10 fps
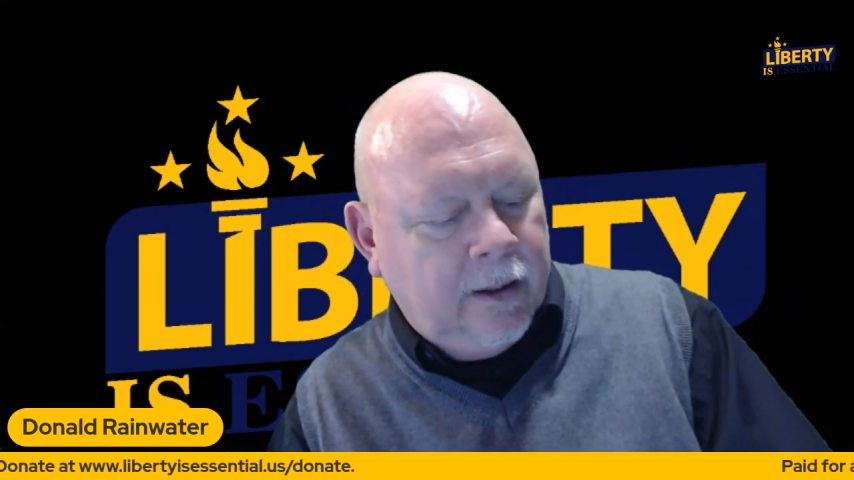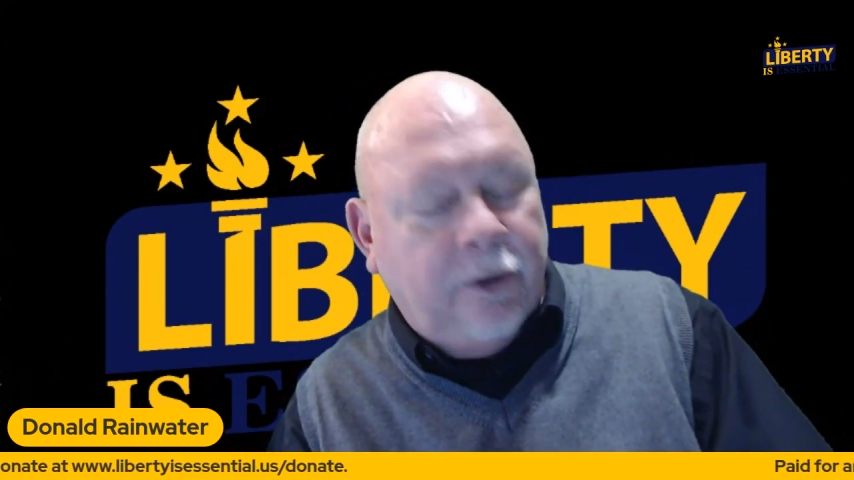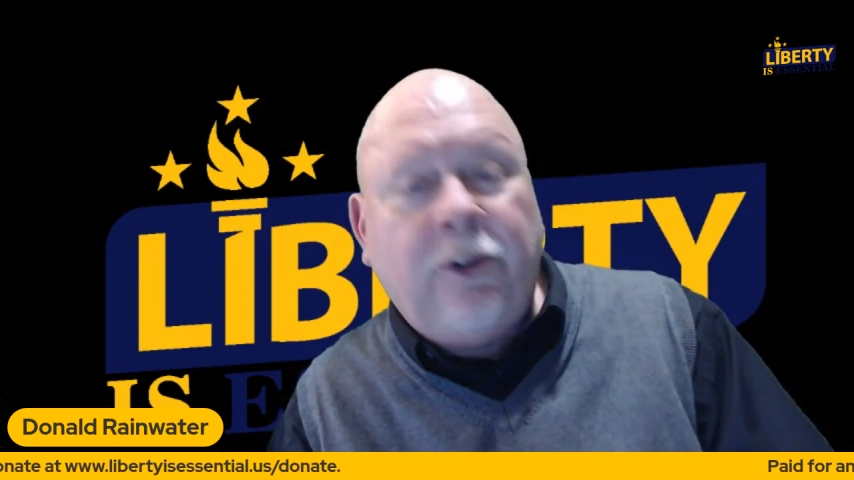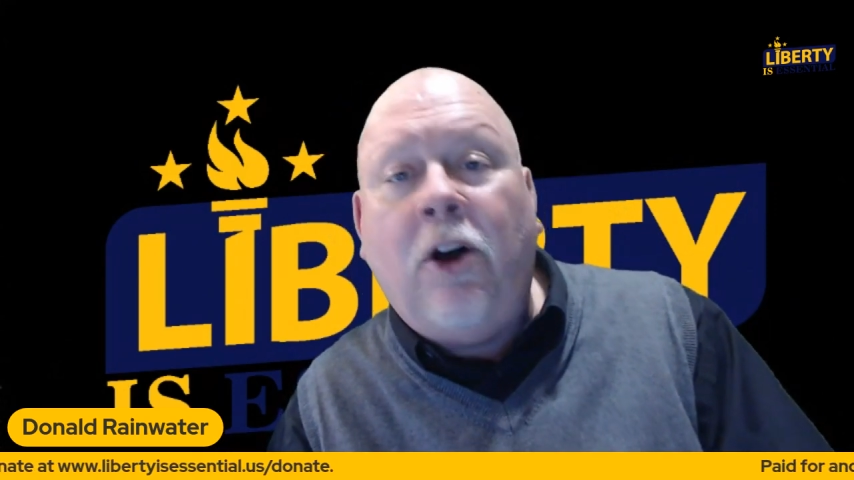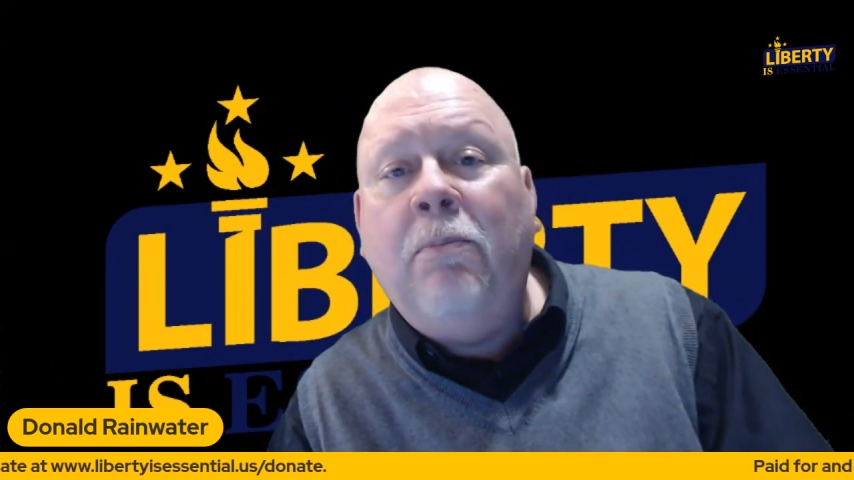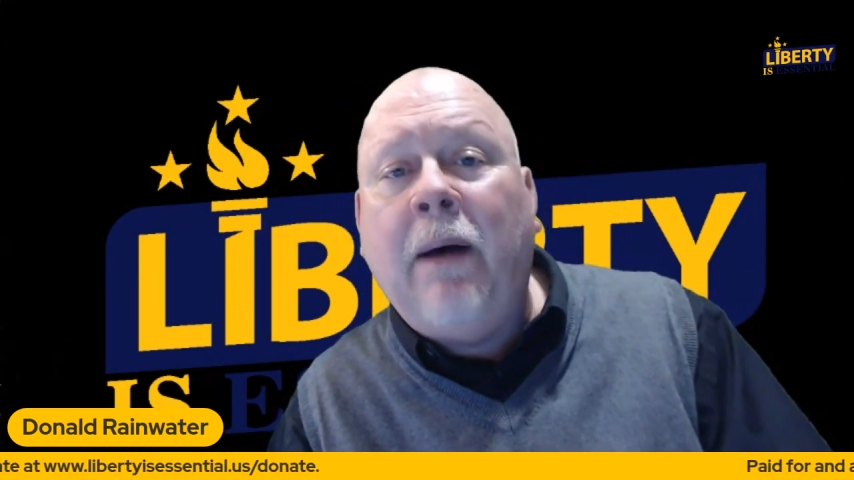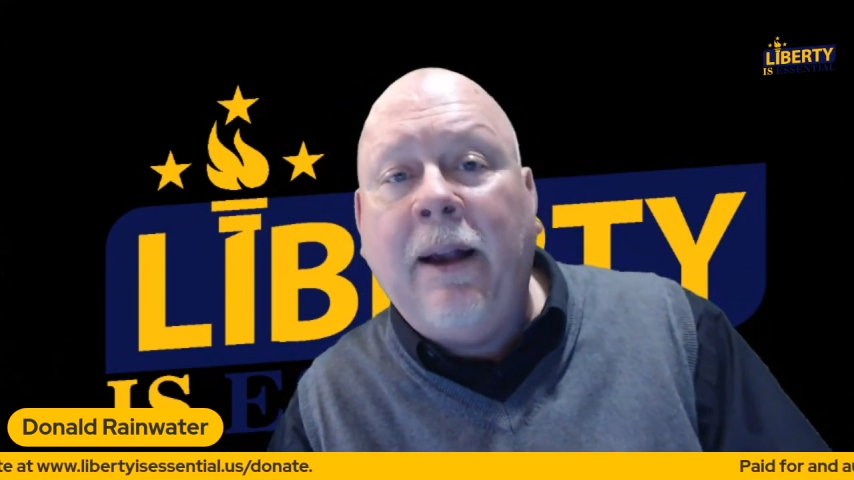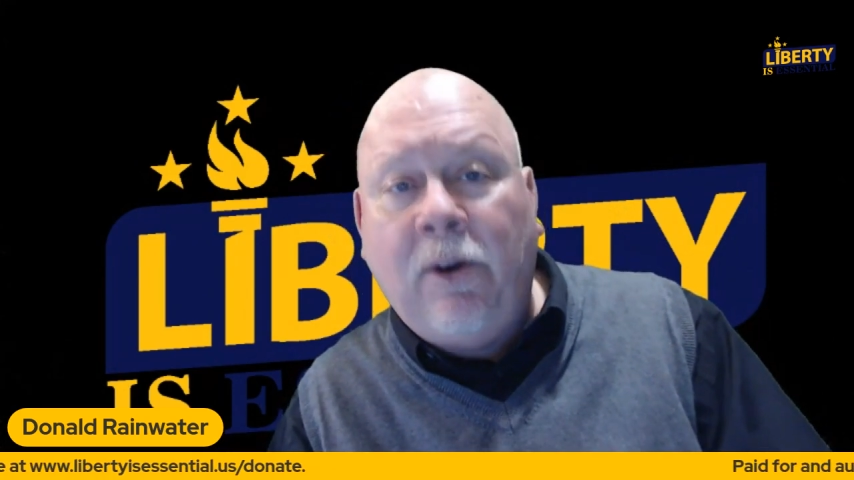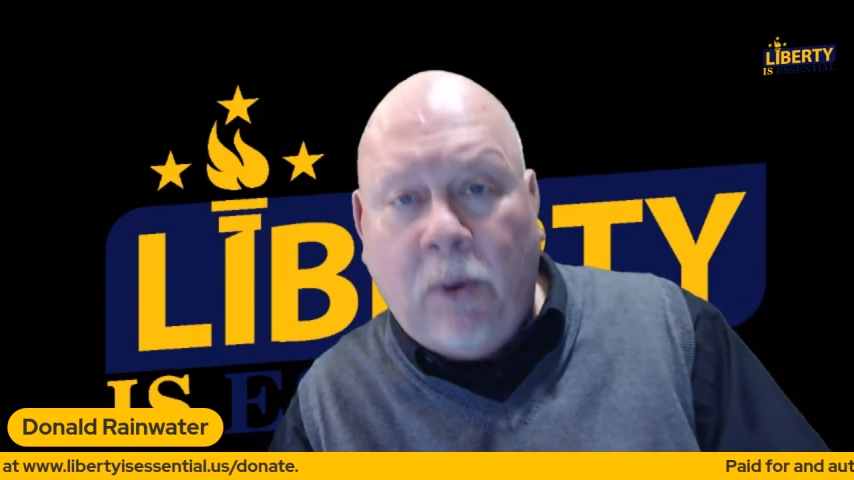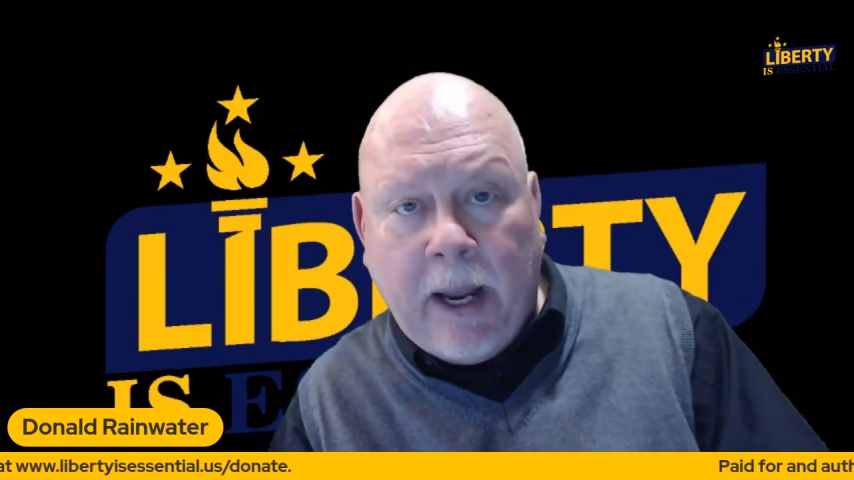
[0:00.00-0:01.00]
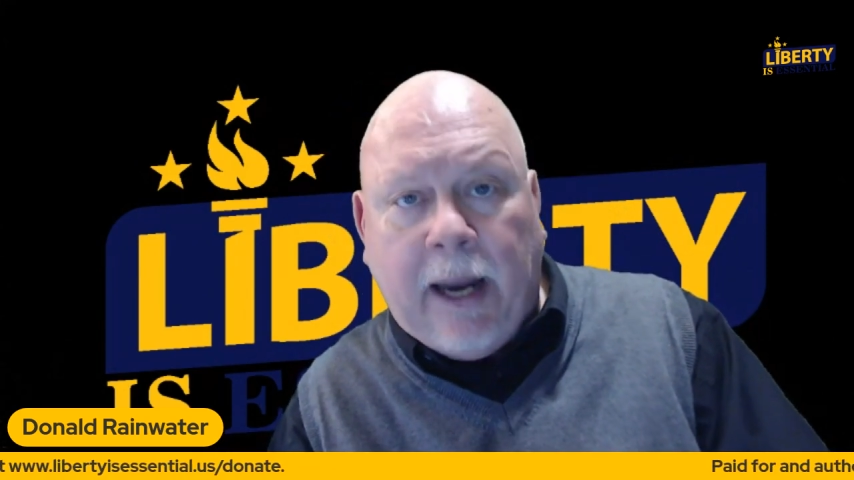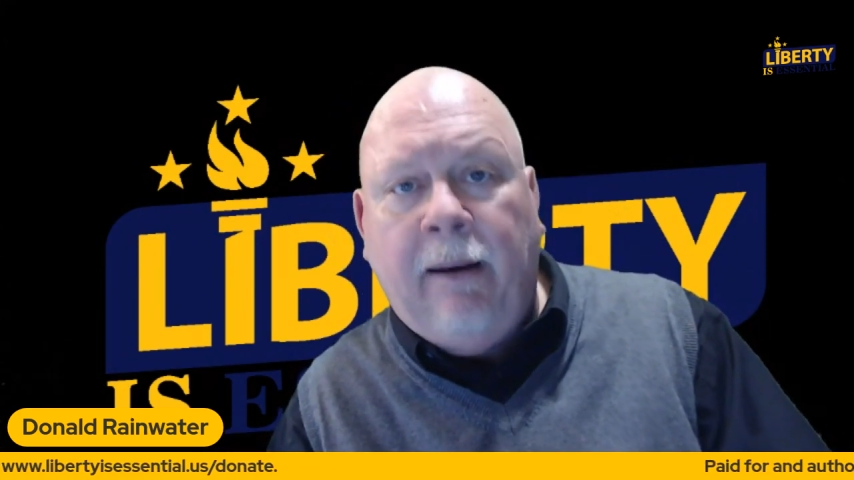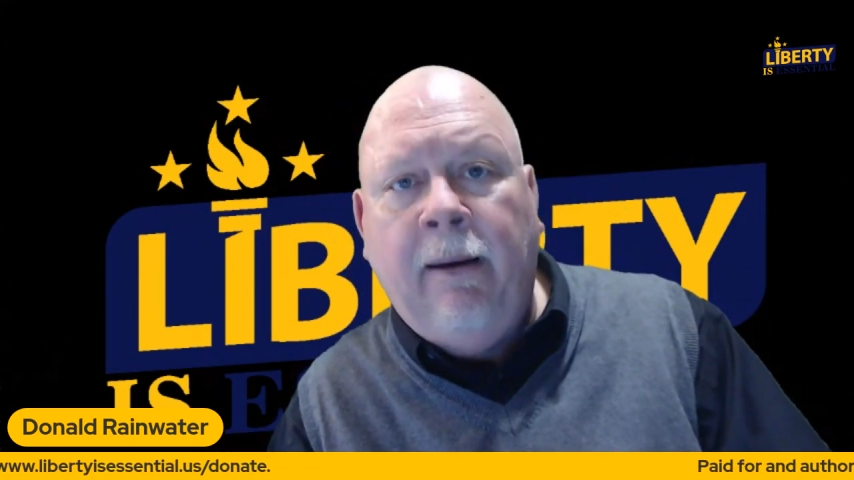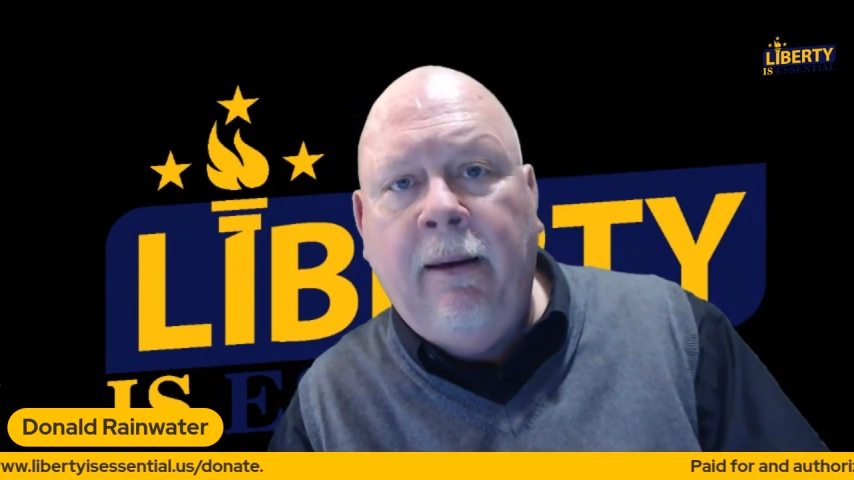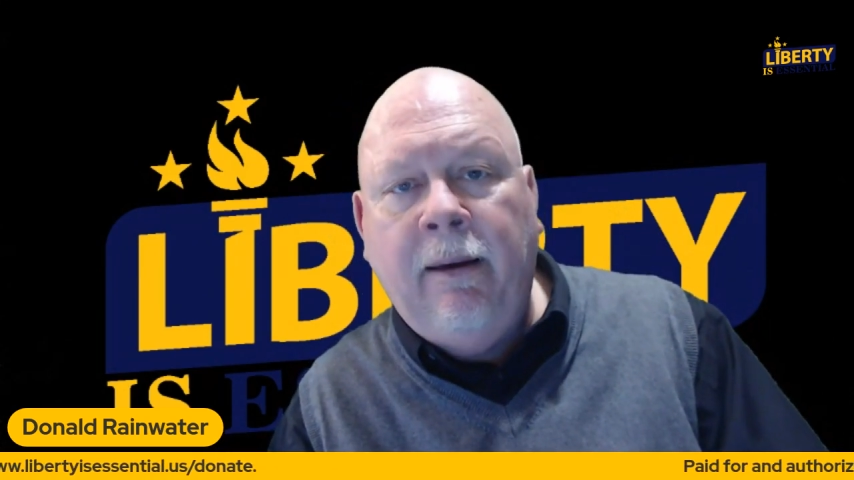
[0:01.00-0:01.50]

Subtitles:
song by Queen.